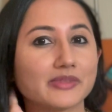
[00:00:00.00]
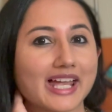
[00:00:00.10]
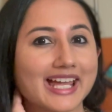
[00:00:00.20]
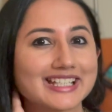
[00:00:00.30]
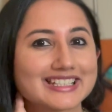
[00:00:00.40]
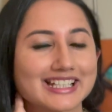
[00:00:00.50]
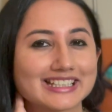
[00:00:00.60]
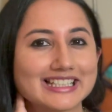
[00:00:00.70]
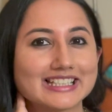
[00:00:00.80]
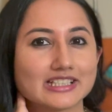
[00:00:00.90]
head
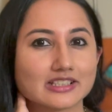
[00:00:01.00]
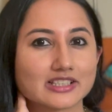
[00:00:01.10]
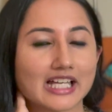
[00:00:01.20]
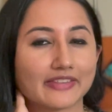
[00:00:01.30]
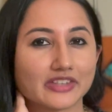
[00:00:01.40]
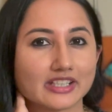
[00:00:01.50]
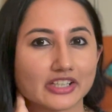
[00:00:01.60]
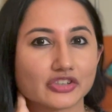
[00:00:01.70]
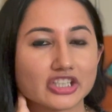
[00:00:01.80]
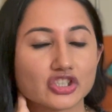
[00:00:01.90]
slightly tilted at the
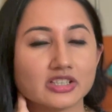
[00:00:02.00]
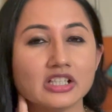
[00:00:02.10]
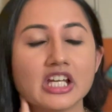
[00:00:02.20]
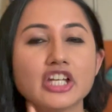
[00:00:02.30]
neck region,